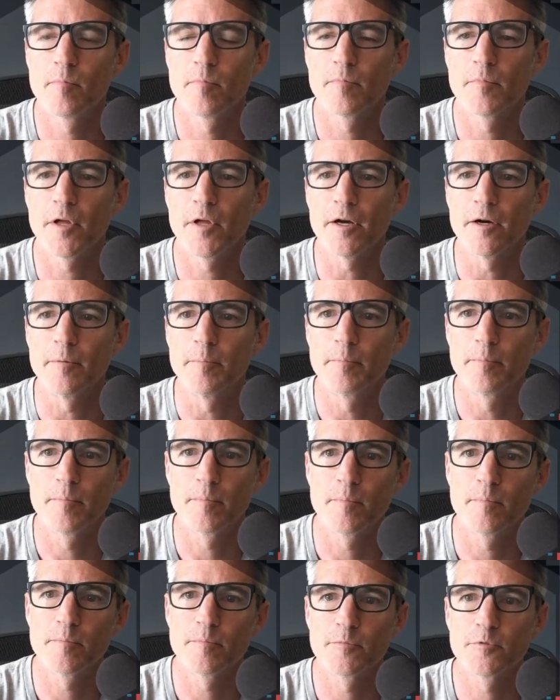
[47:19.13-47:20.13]
There.
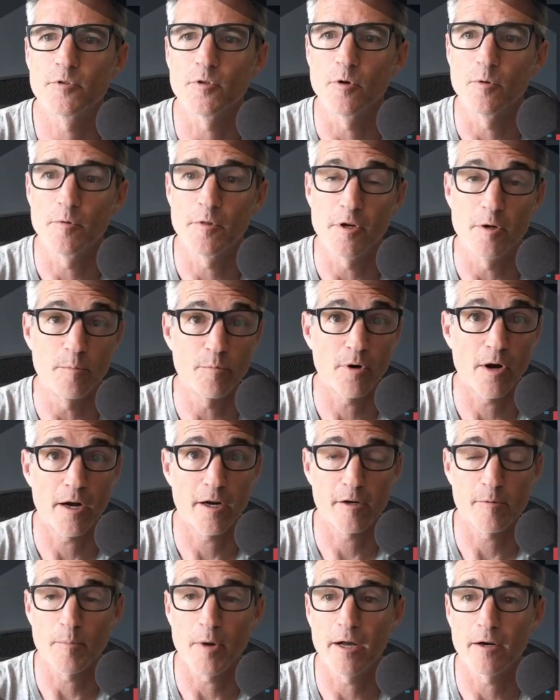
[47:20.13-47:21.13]
So your
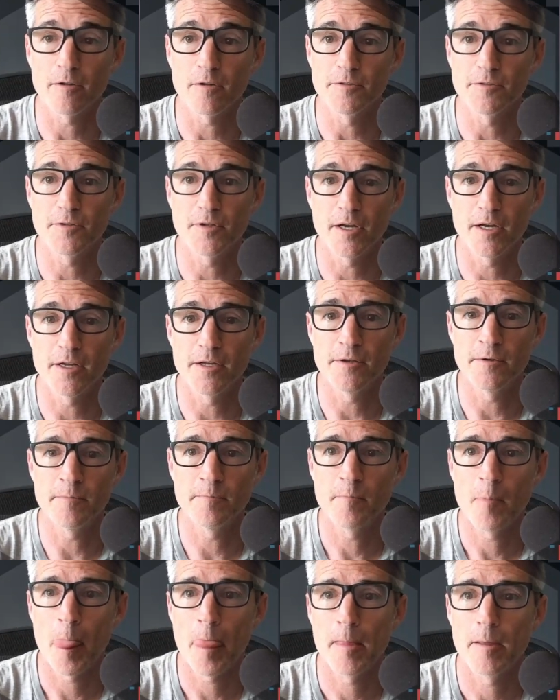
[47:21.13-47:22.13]
product model is
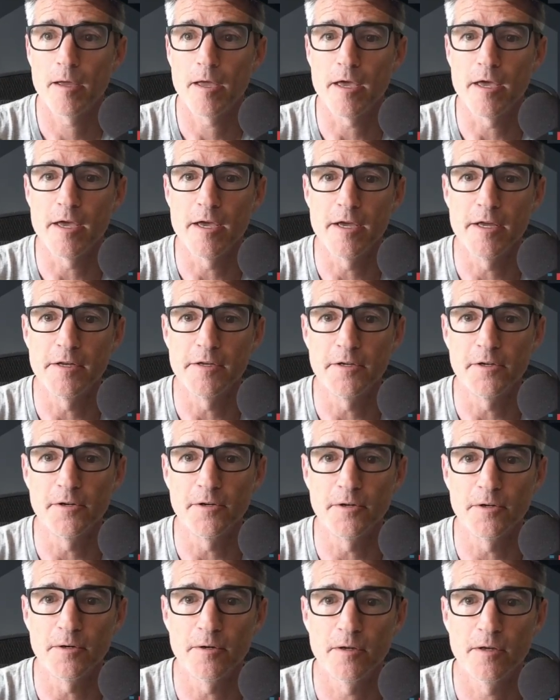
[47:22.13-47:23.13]
done and
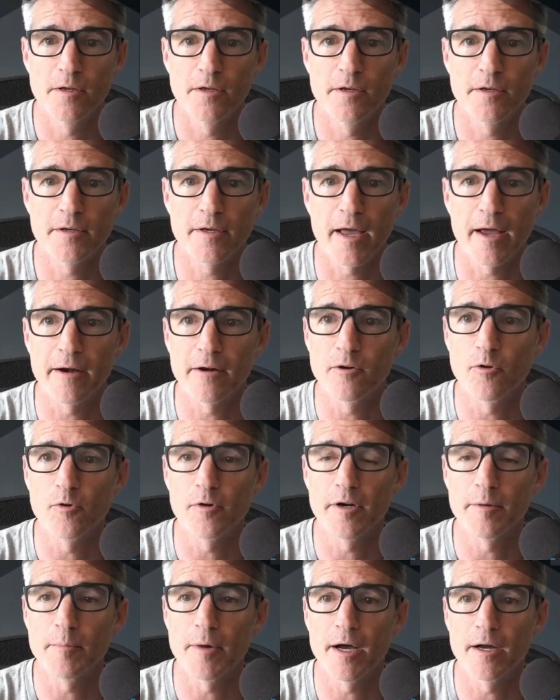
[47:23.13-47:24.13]
your
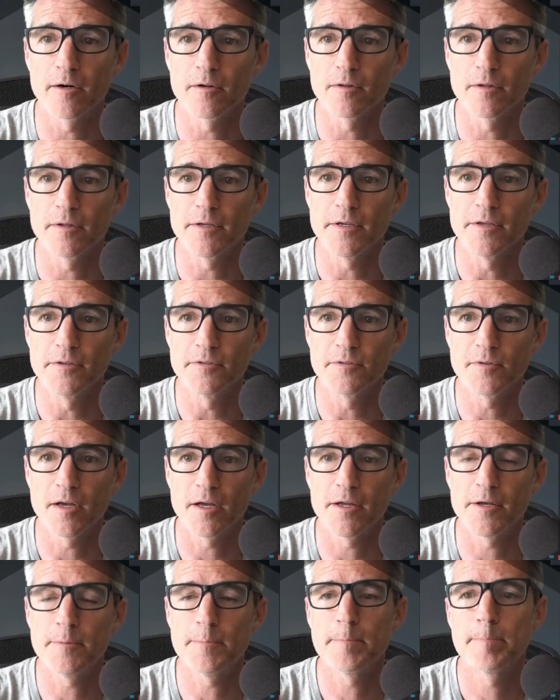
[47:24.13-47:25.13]
category model is
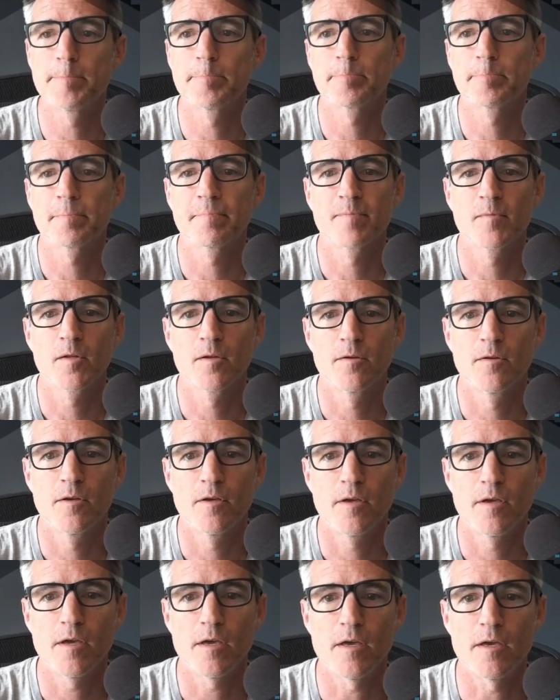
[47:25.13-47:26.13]
done.
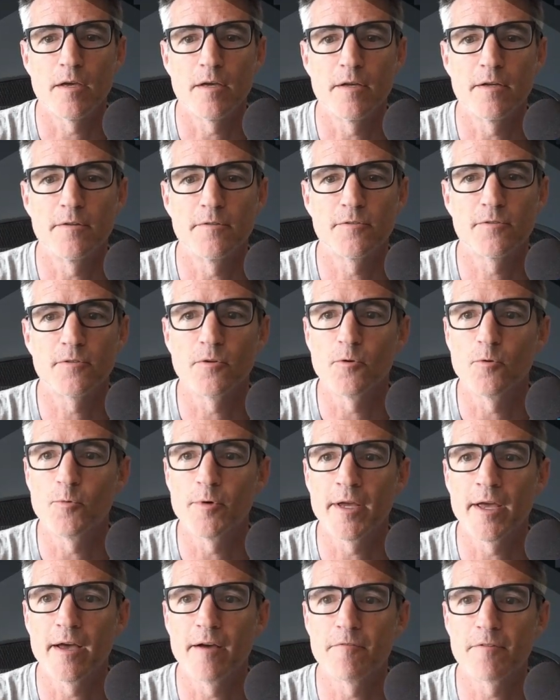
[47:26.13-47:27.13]
And so
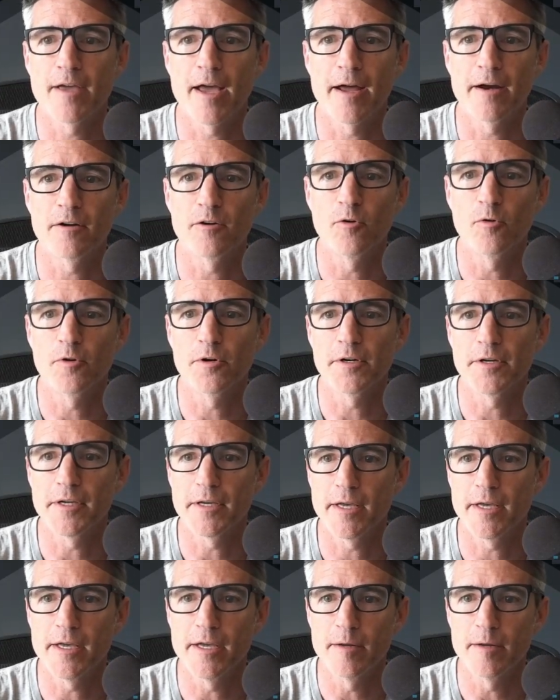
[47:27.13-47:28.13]
we have
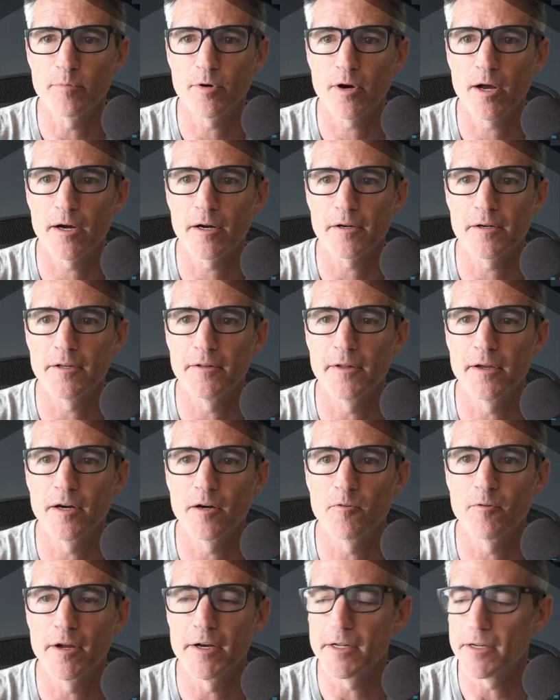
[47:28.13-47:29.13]
category and product in
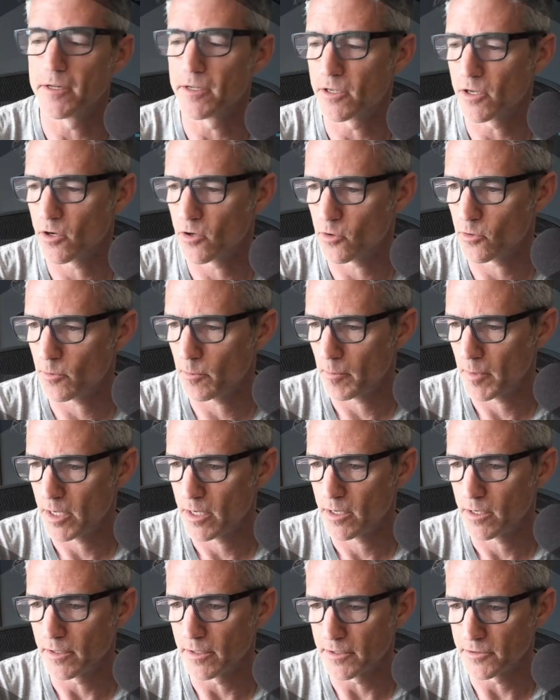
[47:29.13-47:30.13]
there ready to go.
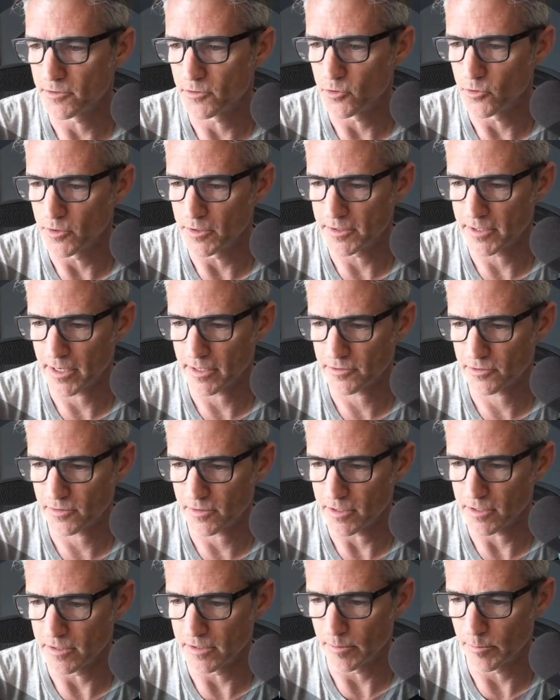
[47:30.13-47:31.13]
Let's do a test
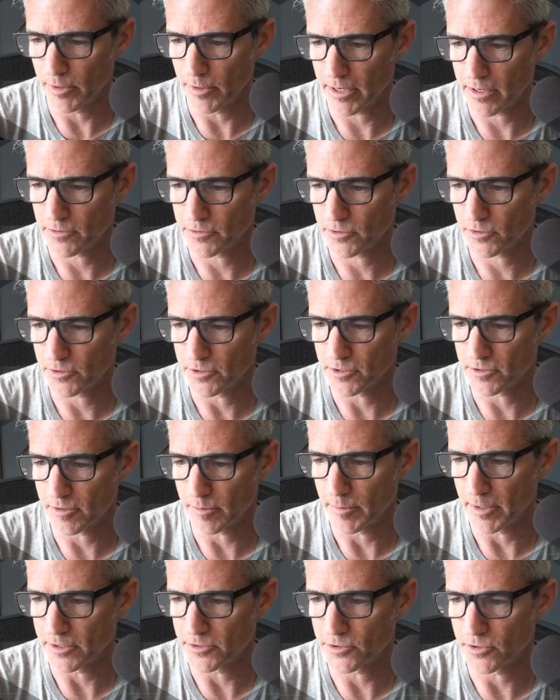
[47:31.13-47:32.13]
in the browser just to
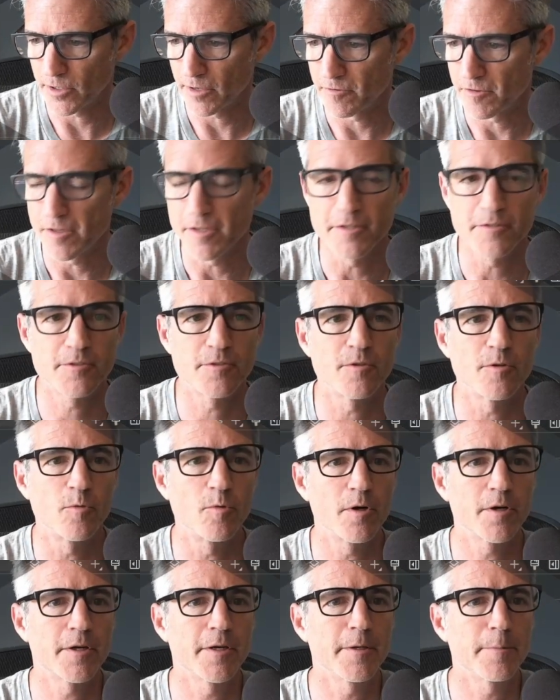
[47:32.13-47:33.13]
make sure everything's still
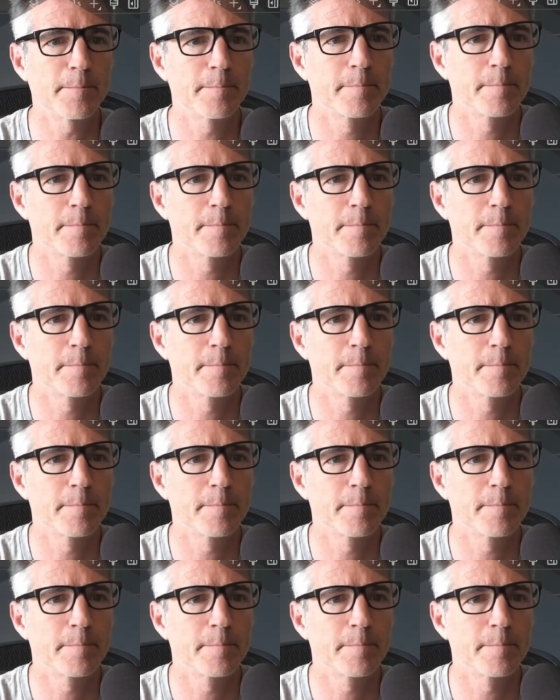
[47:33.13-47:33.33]
working.